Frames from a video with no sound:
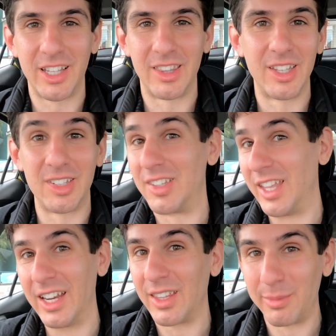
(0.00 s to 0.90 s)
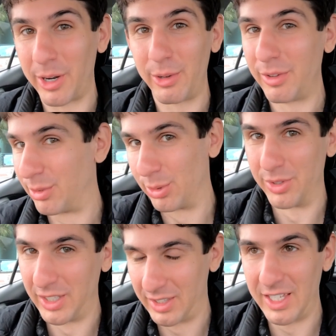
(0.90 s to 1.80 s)
And this is the end of the Murray River, or
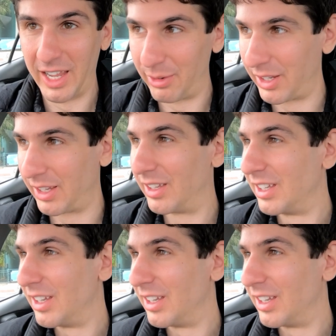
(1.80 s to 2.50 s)
the area